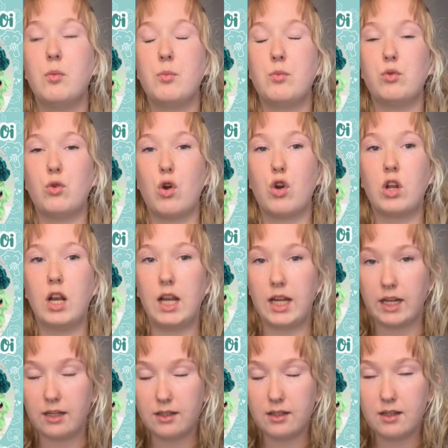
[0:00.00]
broccoli.
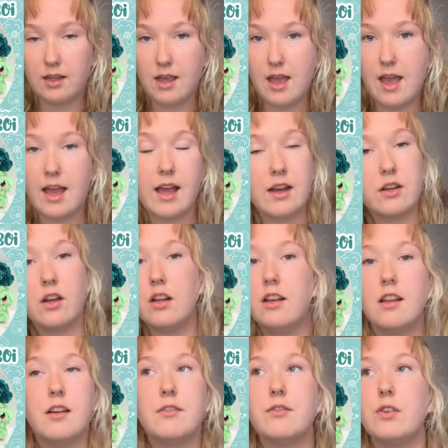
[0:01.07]
And I
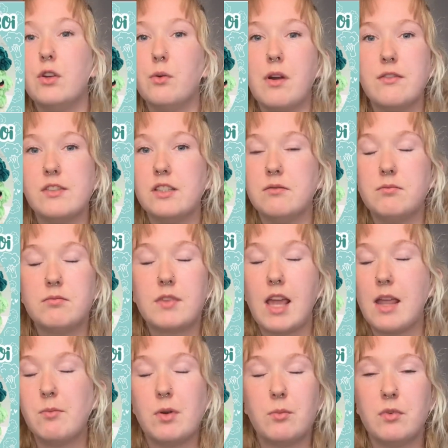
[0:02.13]
love whoever
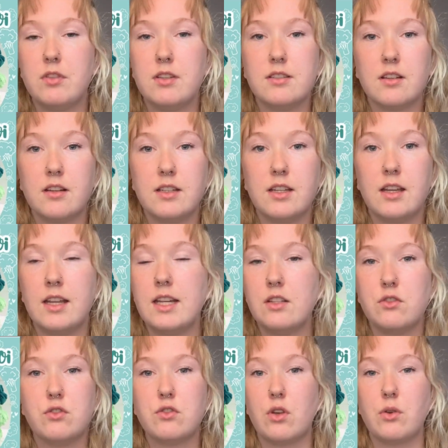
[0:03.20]
came up with this idea. It's
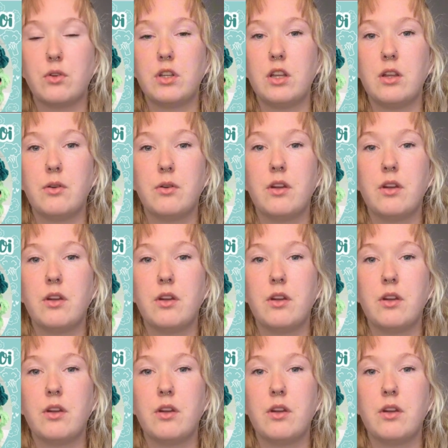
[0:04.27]
so cute.